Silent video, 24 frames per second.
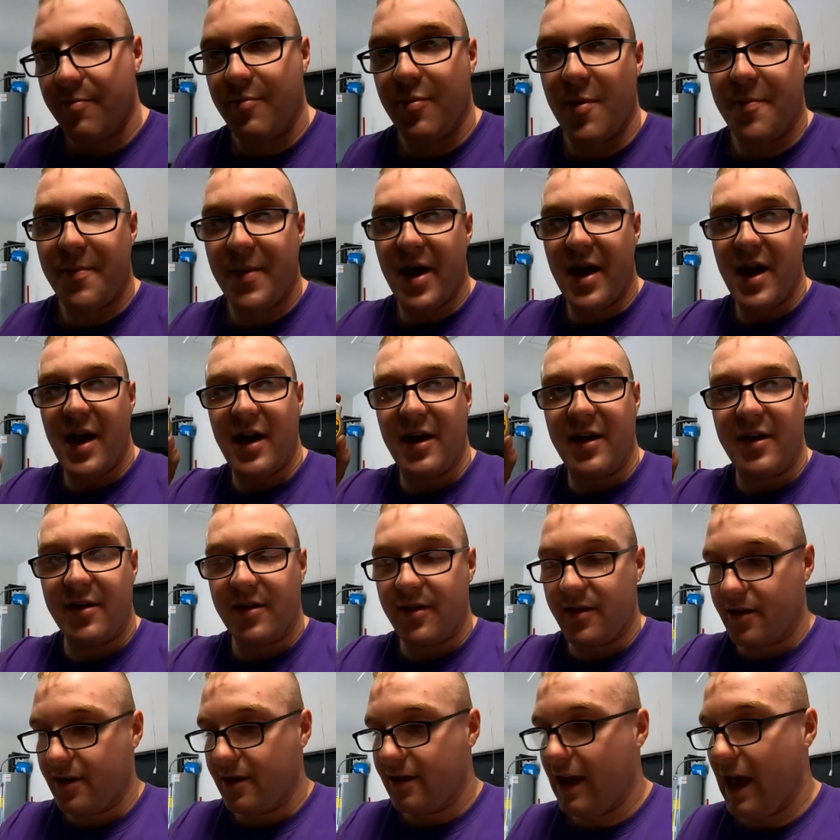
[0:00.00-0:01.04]
put my
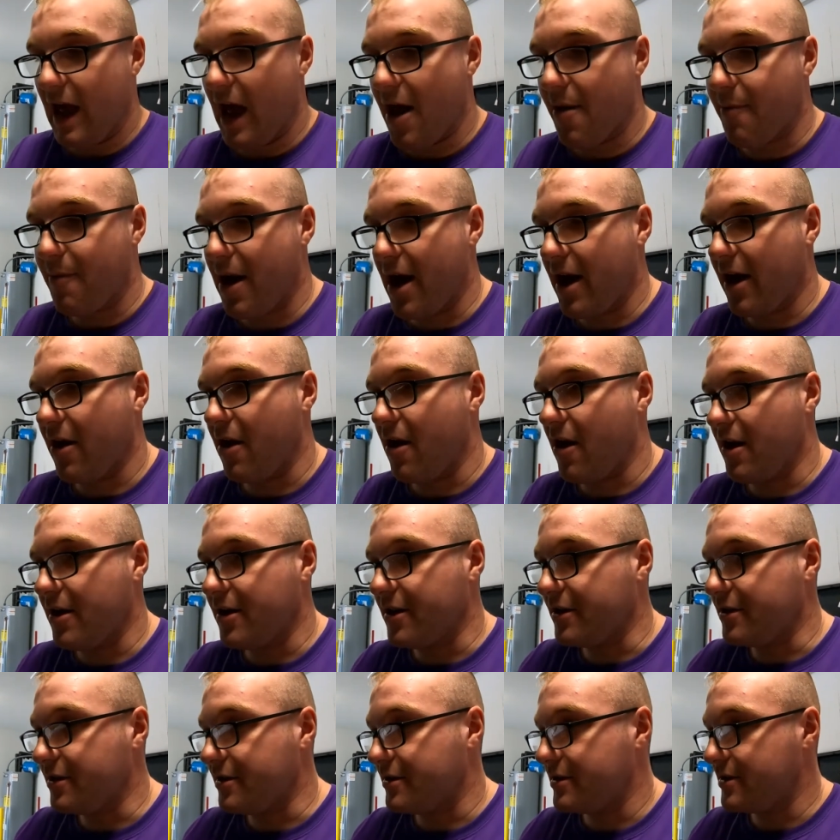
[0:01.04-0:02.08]
cap back on,
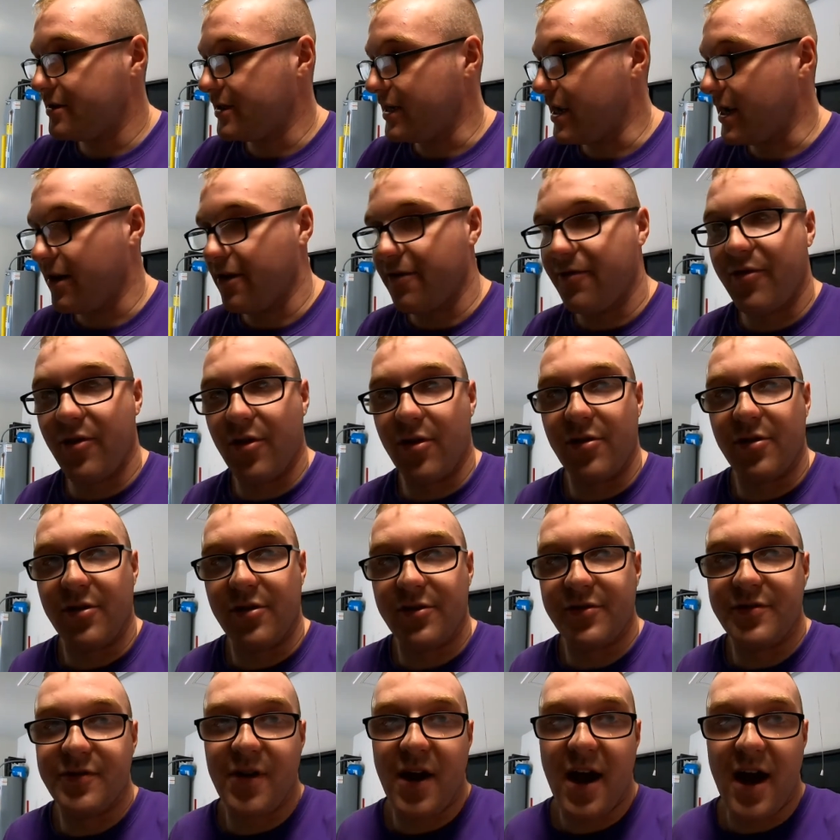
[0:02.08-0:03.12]
and take it for a
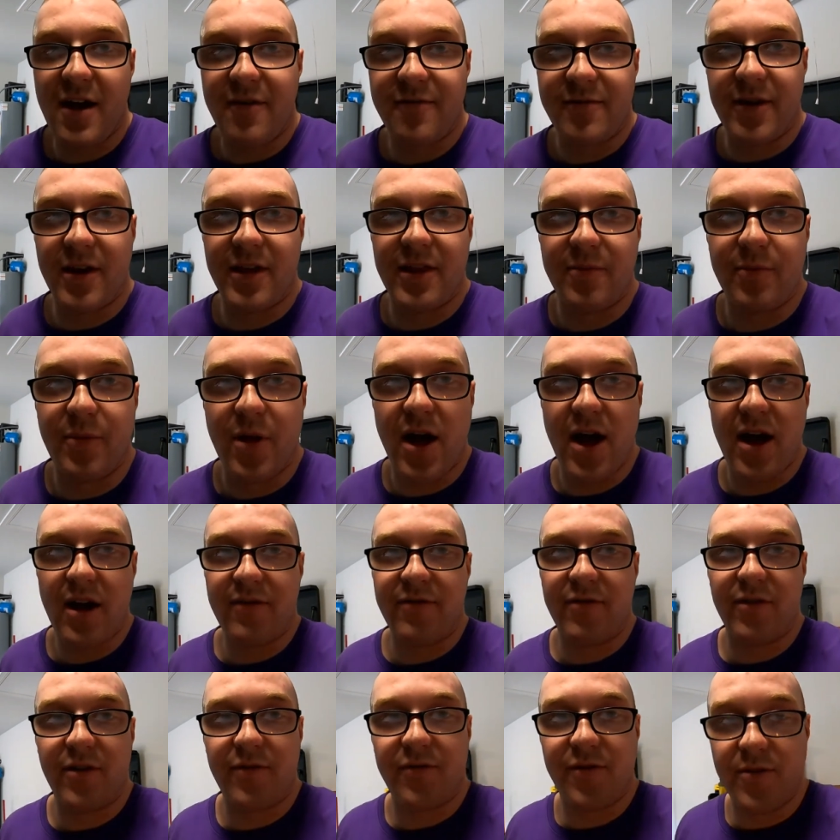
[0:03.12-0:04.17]
little drive around the
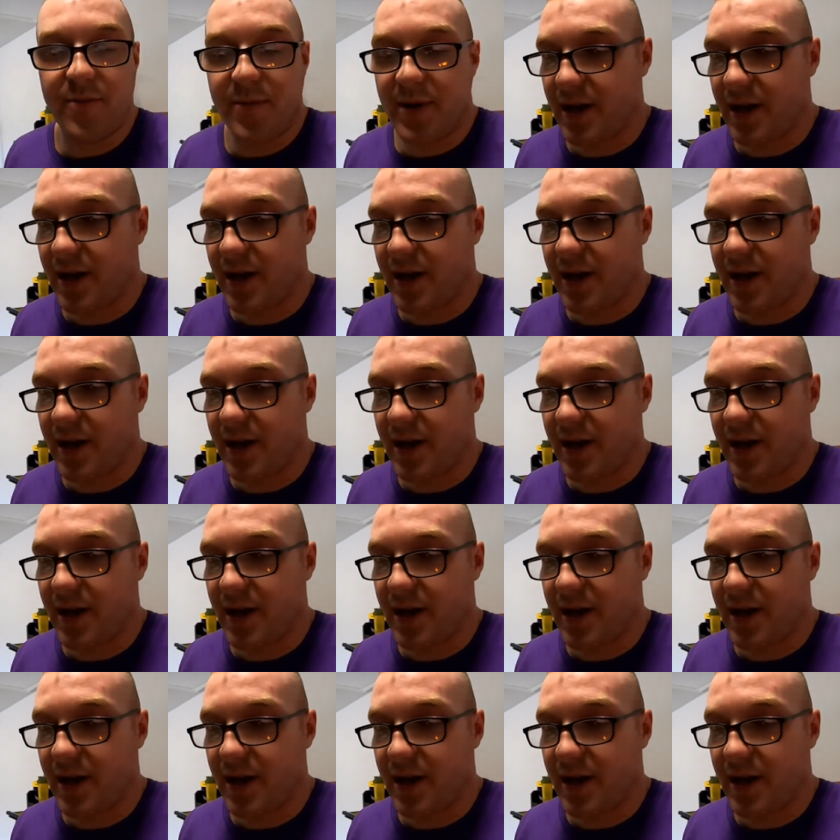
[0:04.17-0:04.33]
block for a few